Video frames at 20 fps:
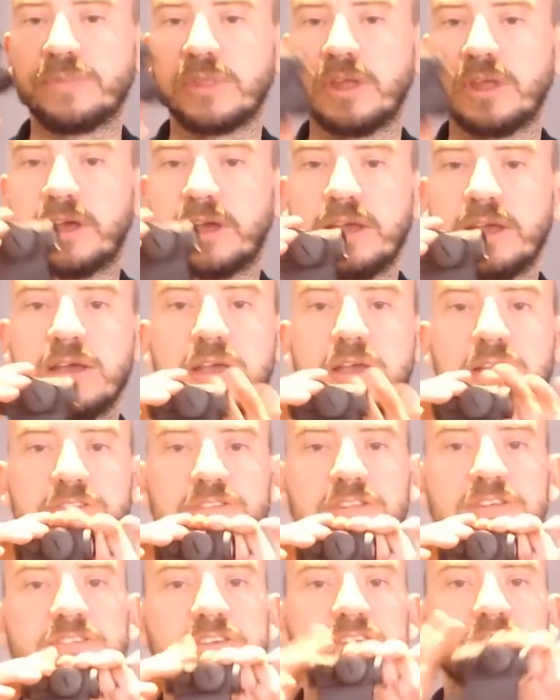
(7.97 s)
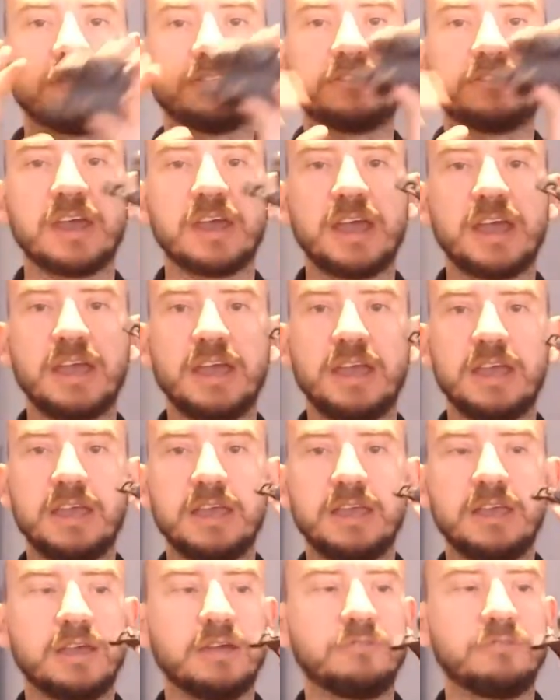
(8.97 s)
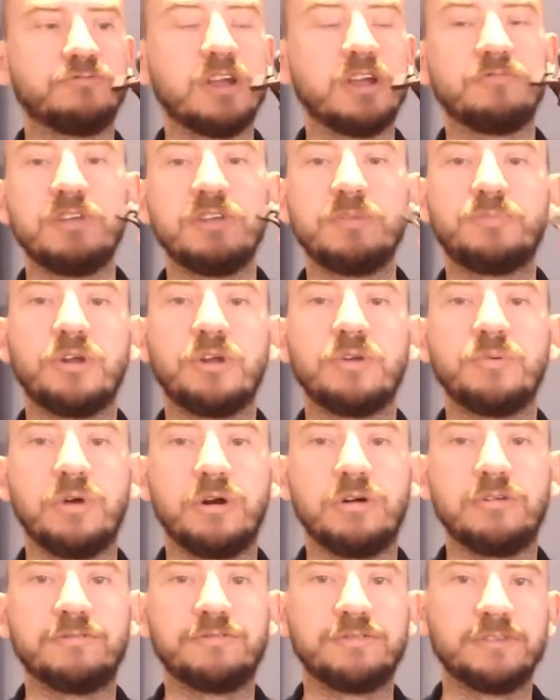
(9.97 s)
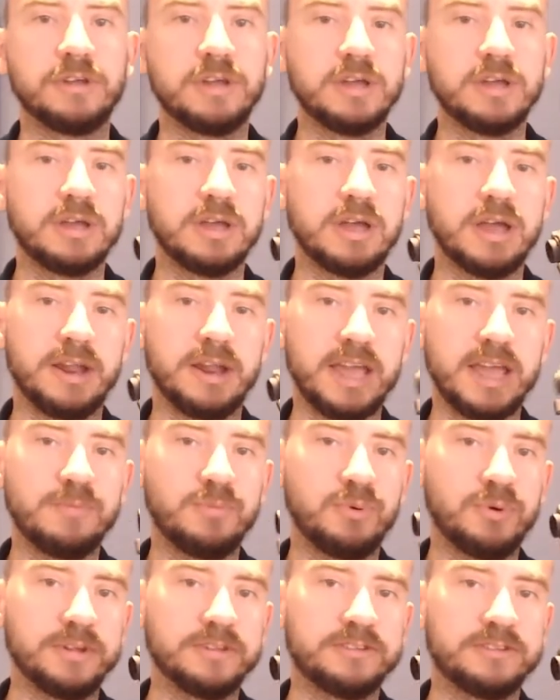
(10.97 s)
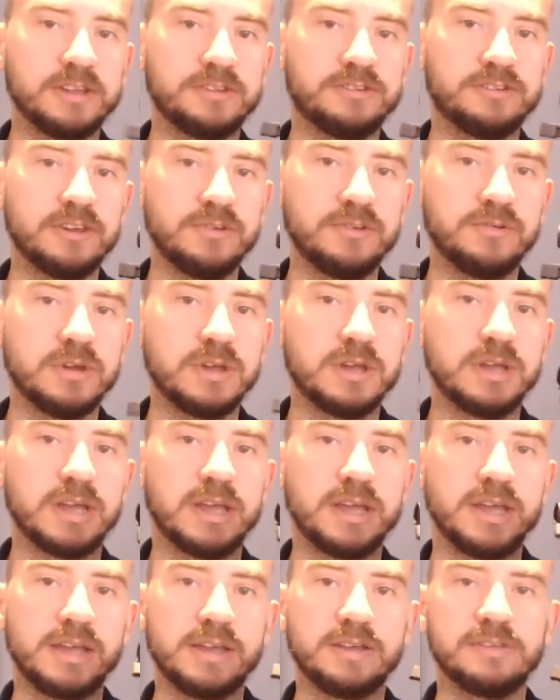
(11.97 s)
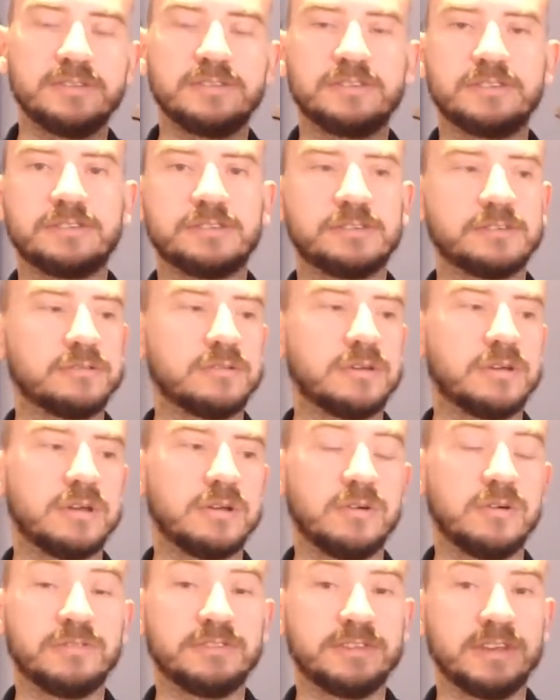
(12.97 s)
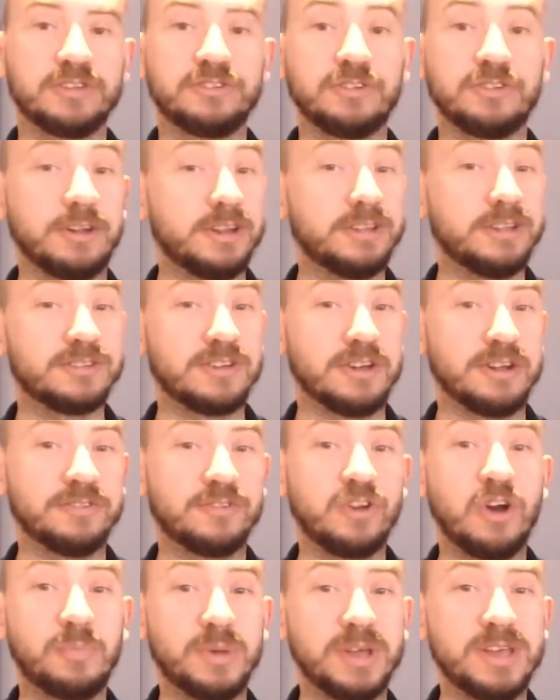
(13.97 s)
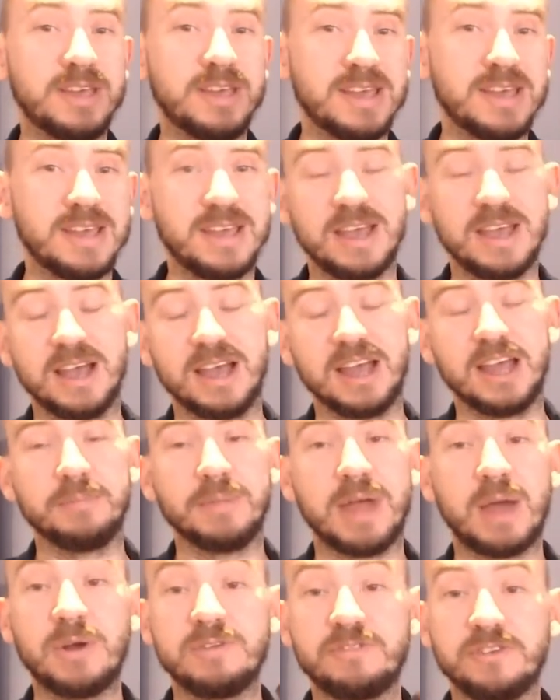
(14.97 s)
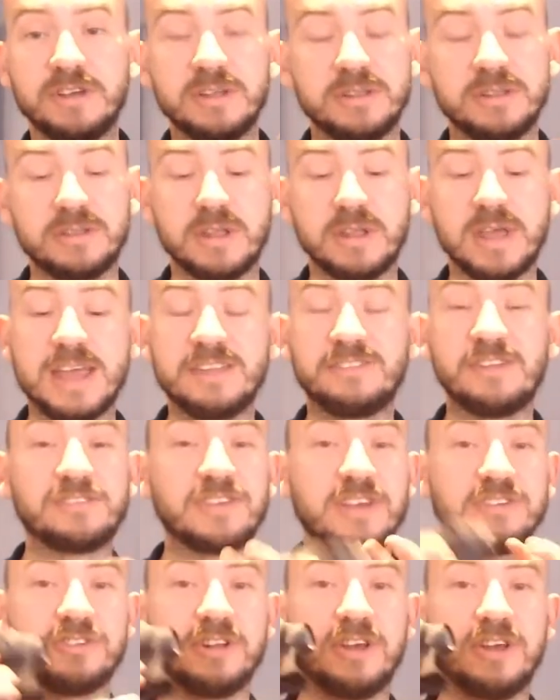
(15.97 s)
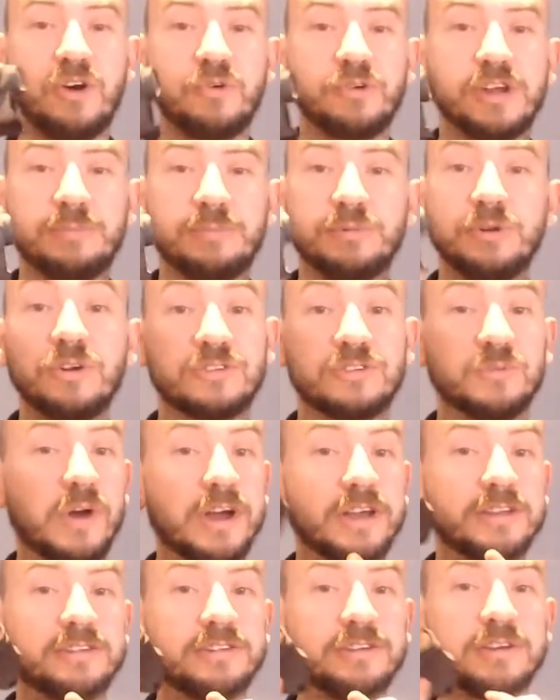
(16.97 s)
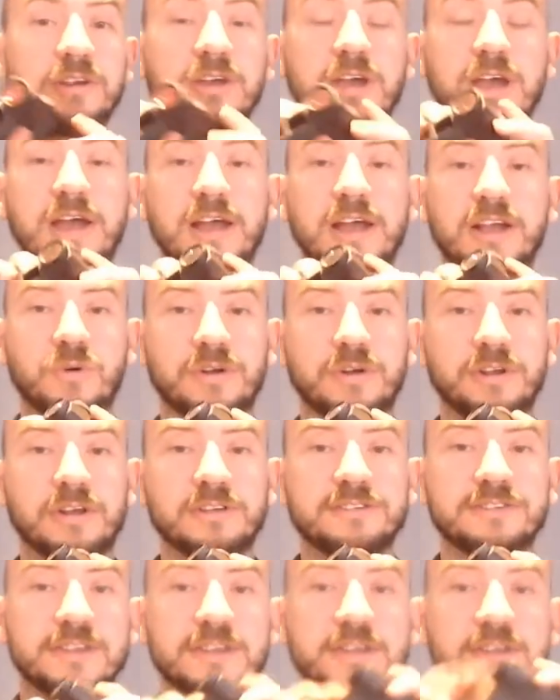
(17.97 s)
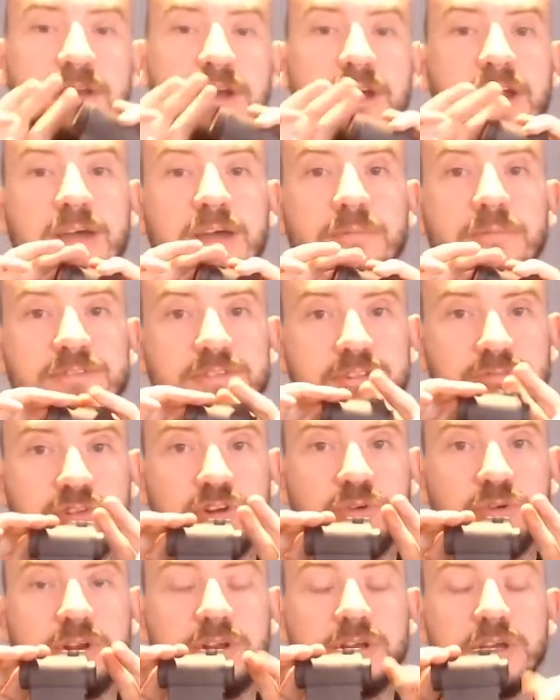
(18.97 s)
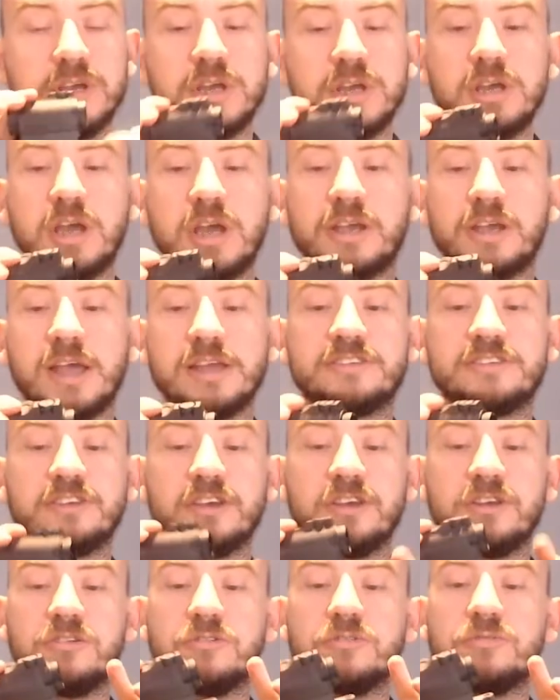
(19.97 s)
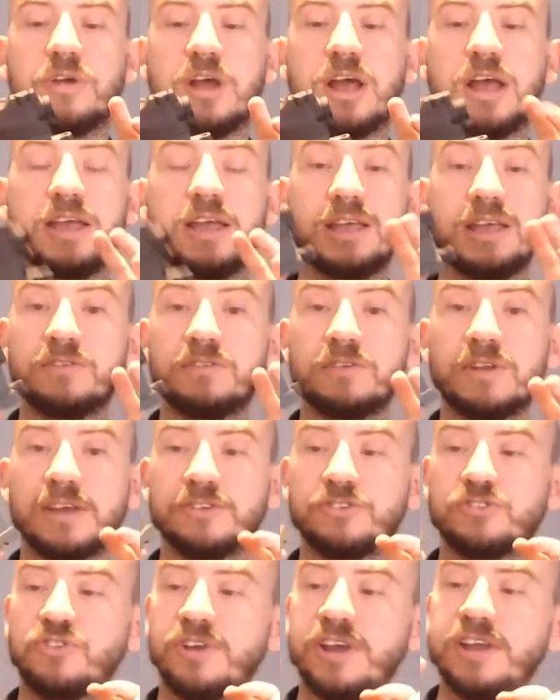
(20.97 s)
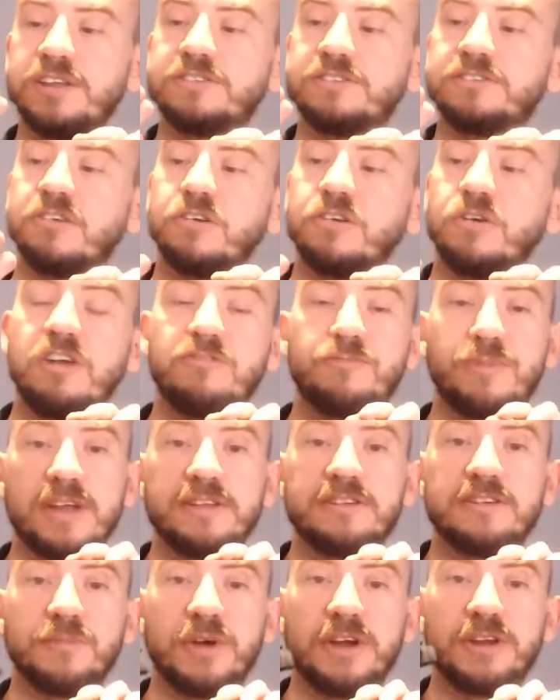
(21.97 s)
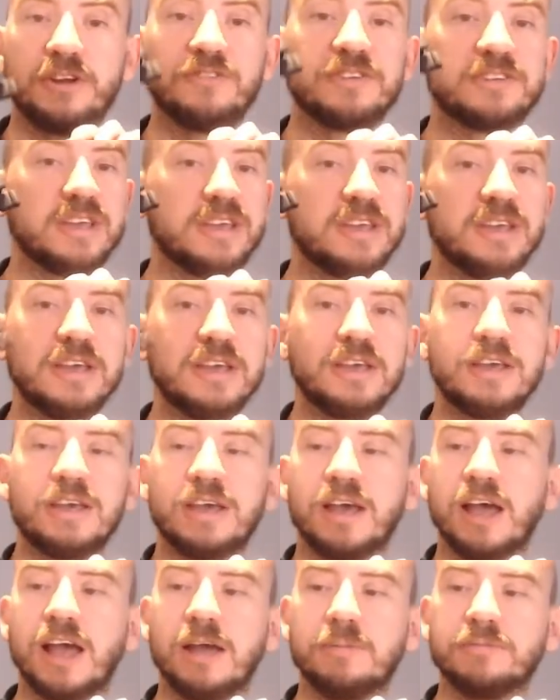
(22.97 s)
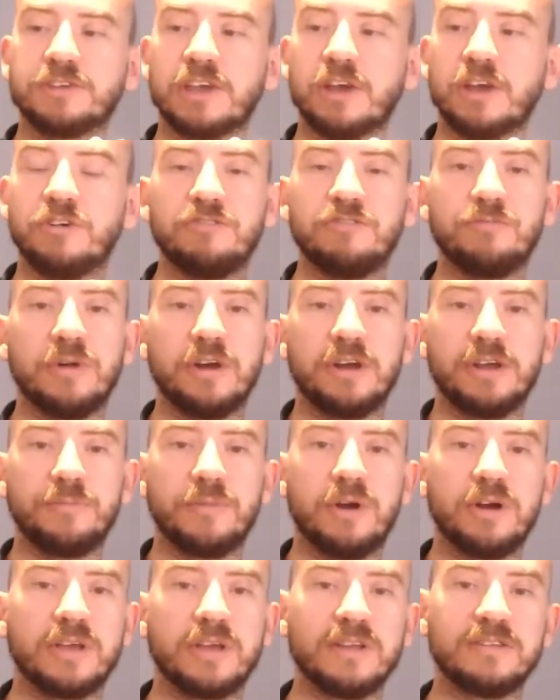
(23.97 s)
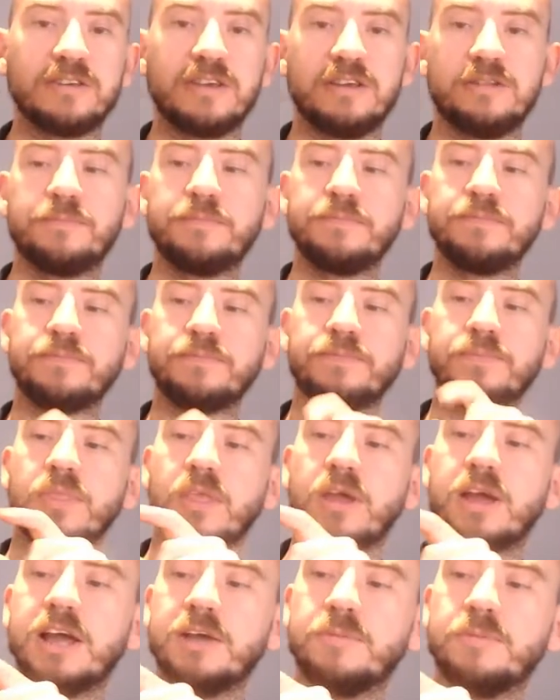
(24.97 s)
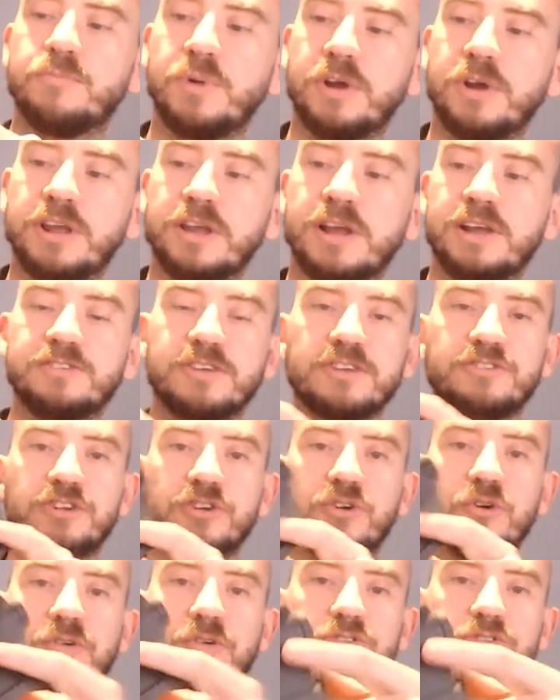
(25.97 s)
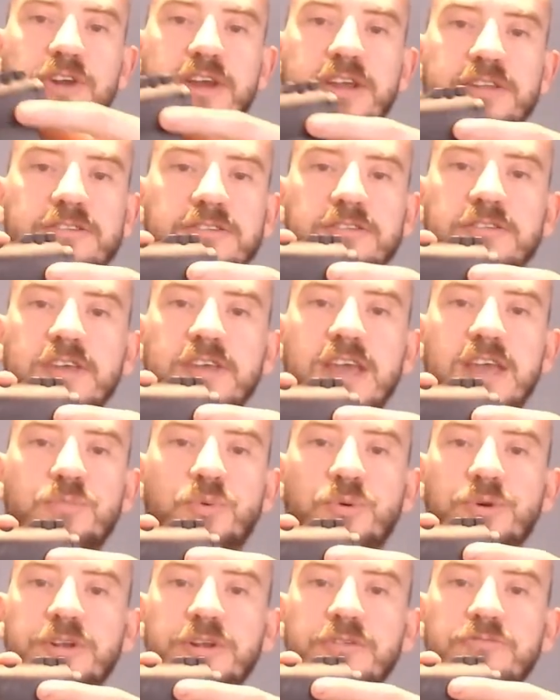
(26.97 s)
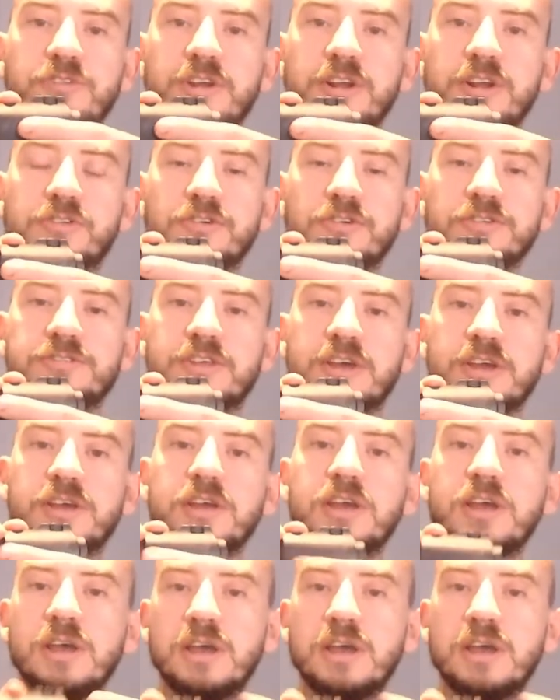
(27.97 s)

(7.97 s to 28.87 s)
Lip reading: Okay, so this is a repro of an Aimpoint T2. It is obviously a Chinese kind of copy. However, it does actually hold up looks-wise quite nicely to the real one. Okay, so it even has trades. So I've painted mine obviously to go with my Mark 18, but it has actually got trades, the Aimpoint written across there.